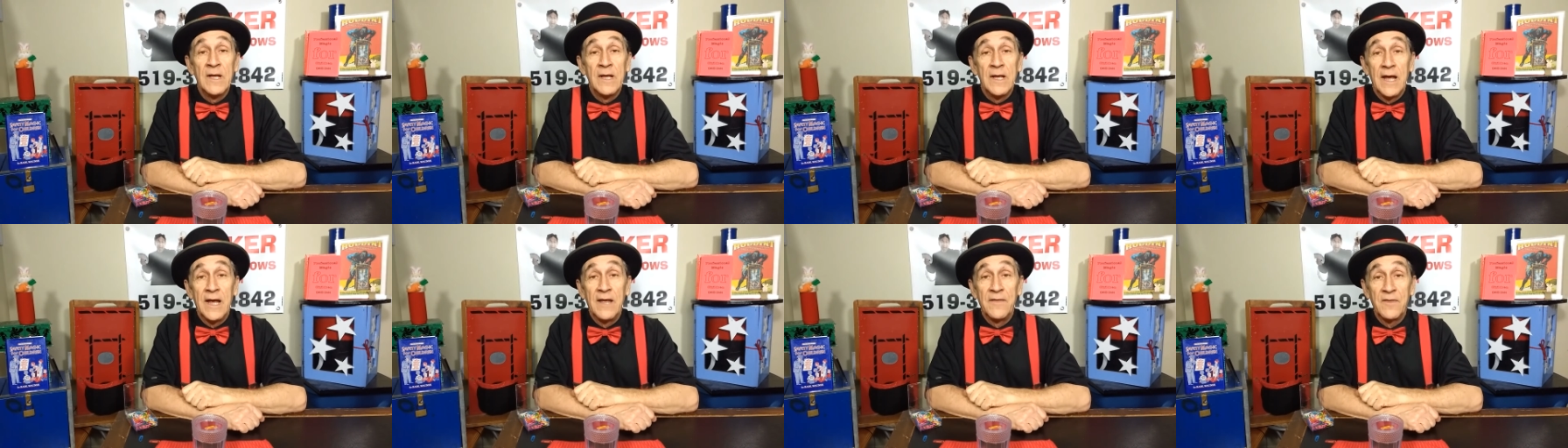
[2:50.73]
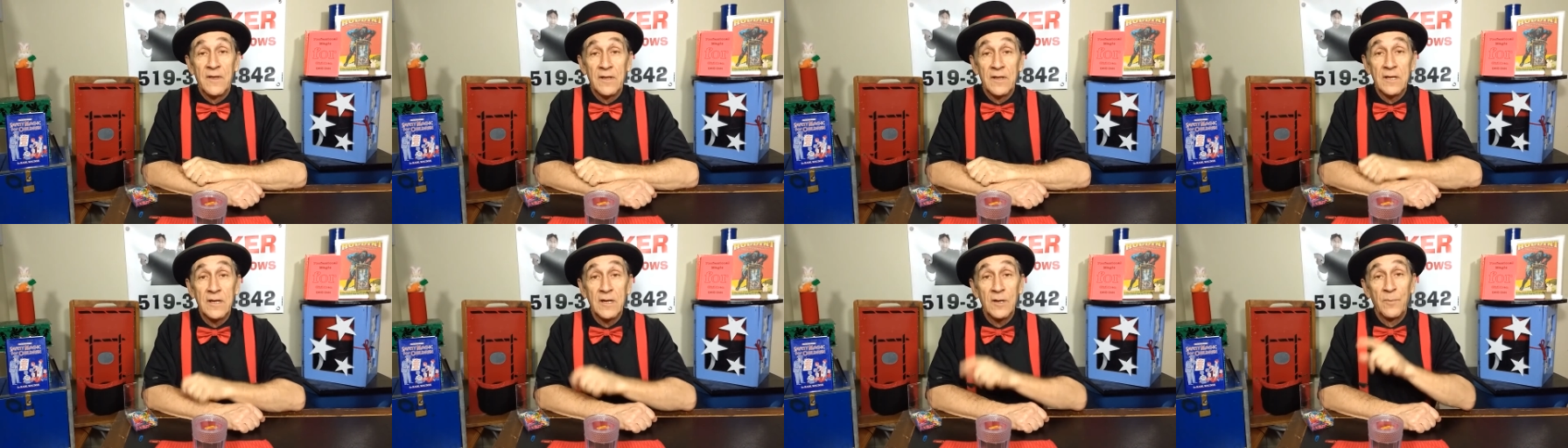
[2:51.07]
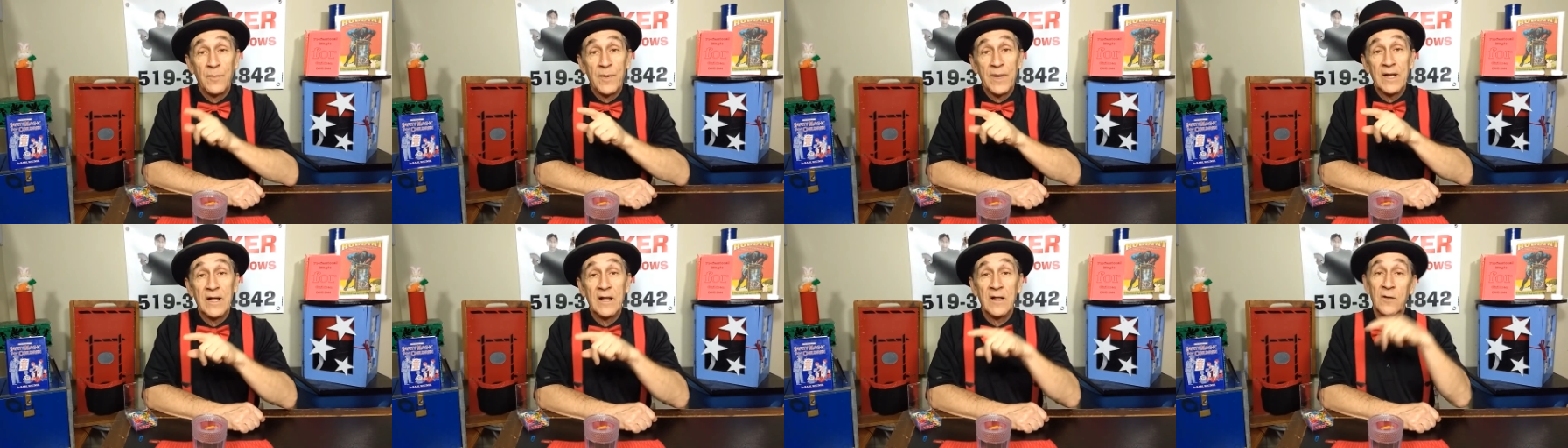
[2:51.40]
and the little
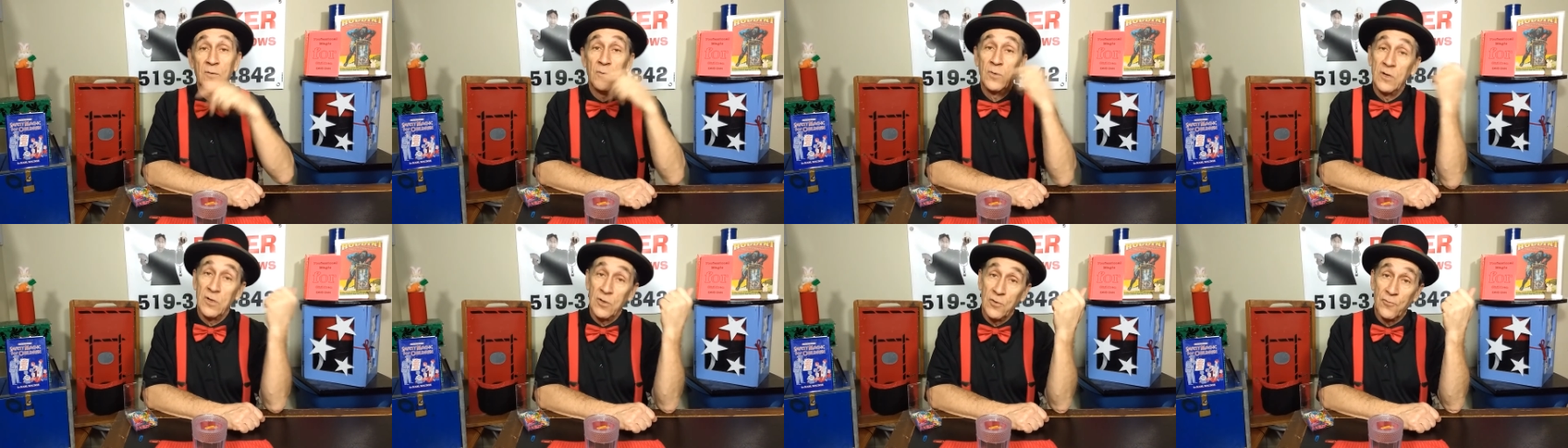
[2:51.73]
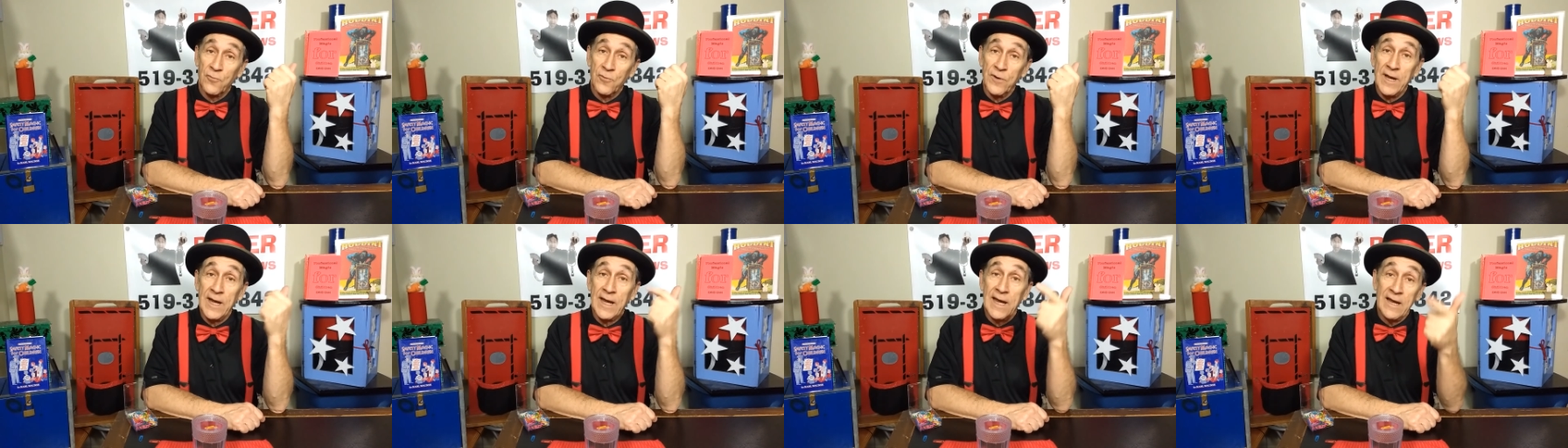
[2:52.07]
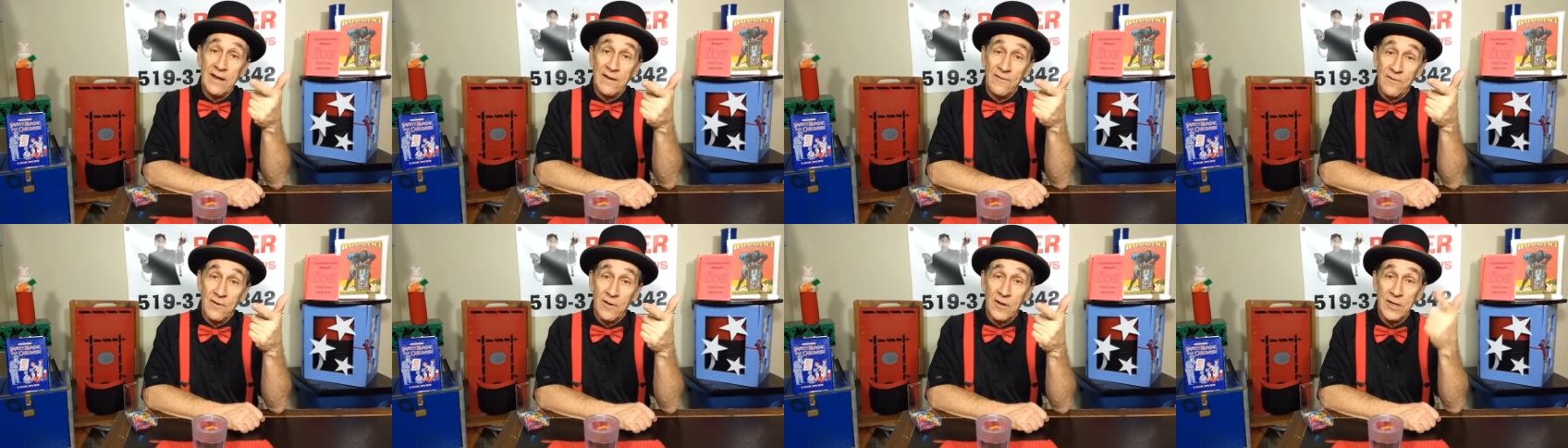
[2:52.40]
bell will
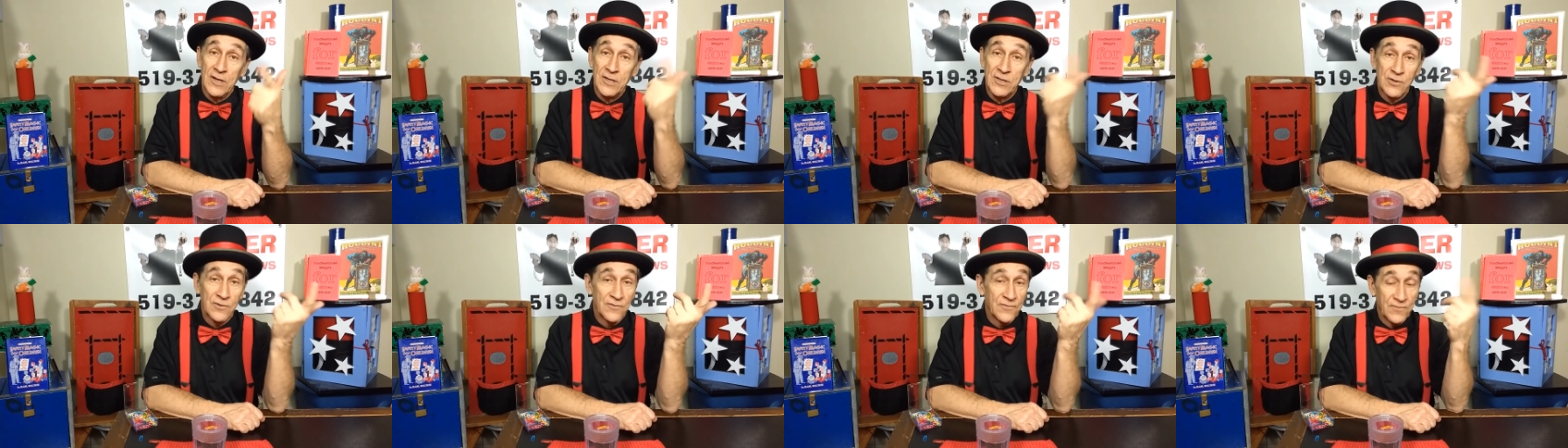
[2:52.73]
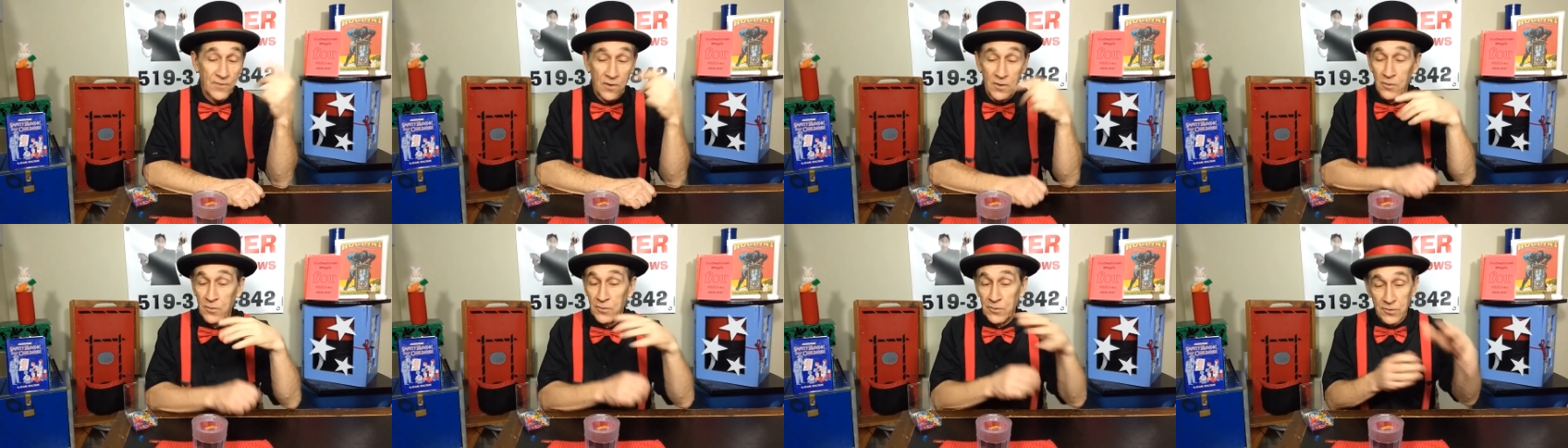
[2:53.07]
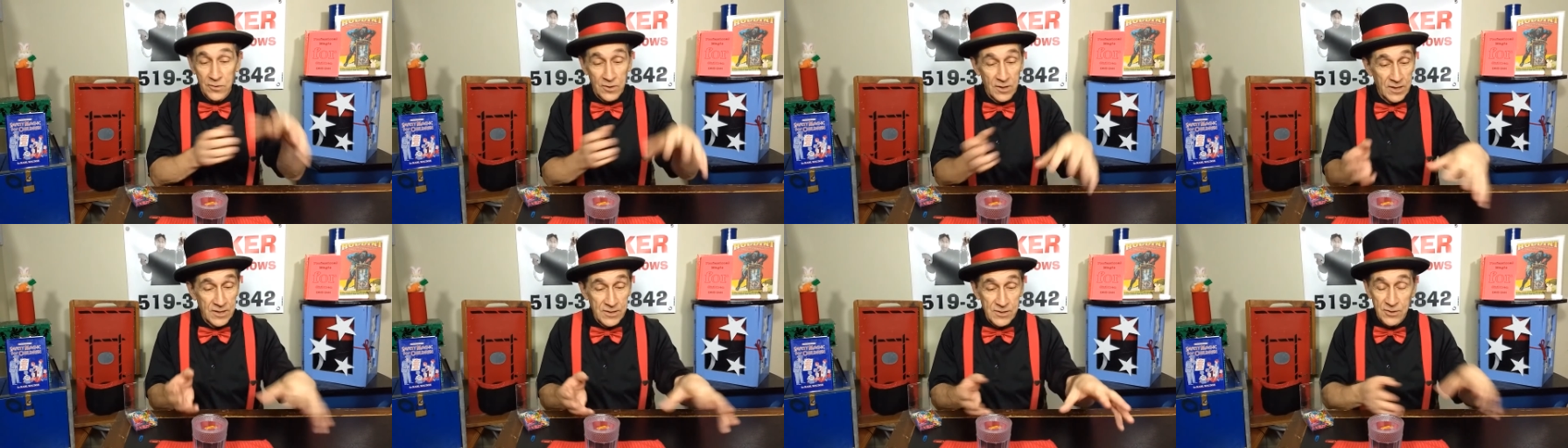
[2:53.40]
ring on your phone
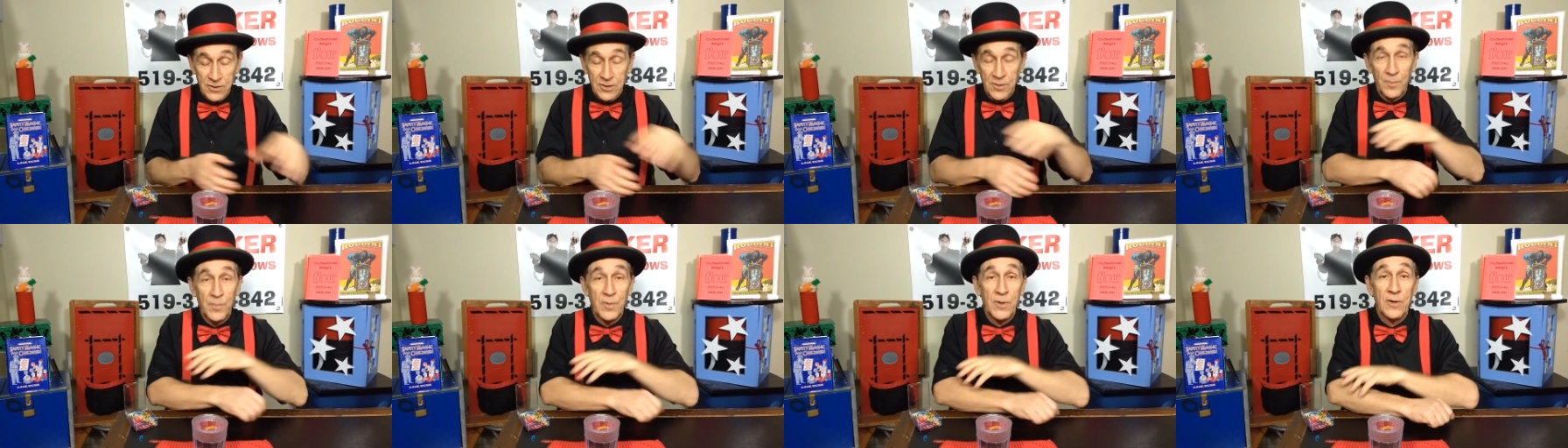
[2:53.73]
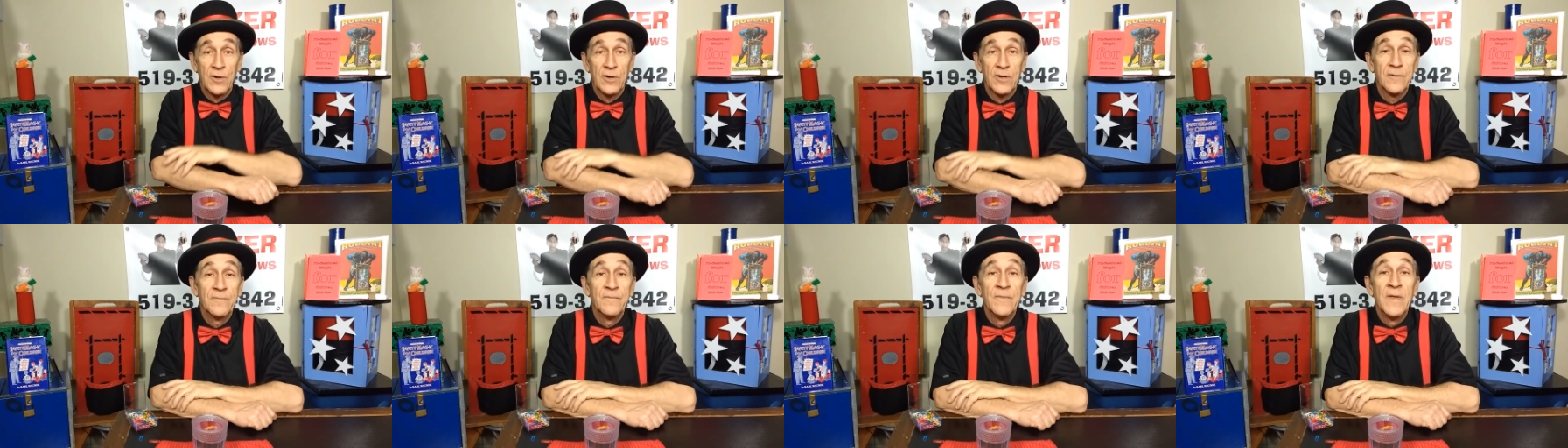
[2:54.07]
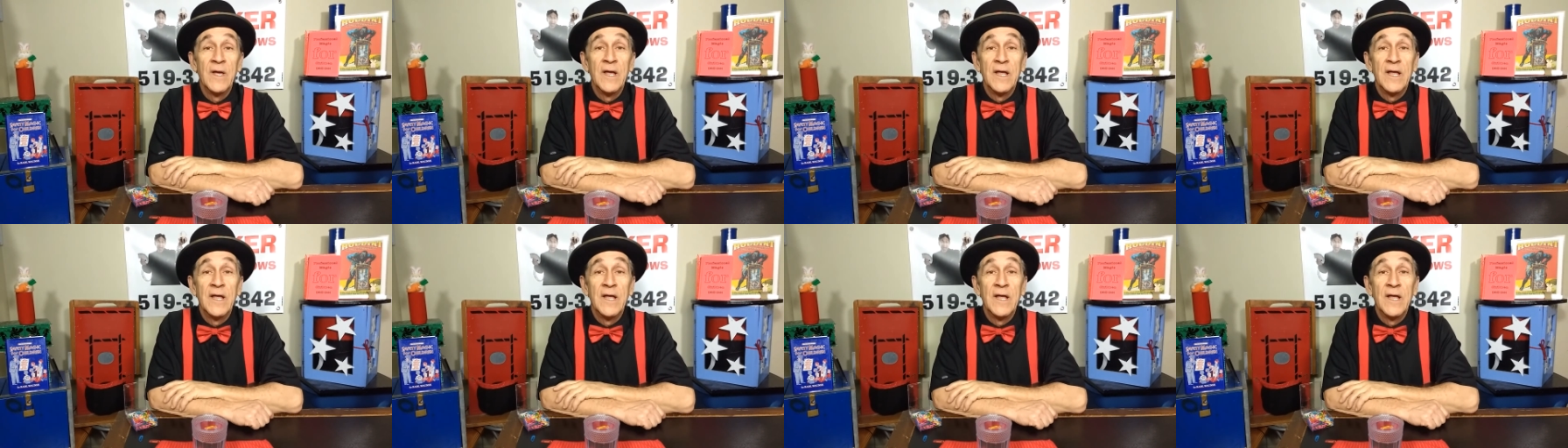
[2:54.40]
or on your computer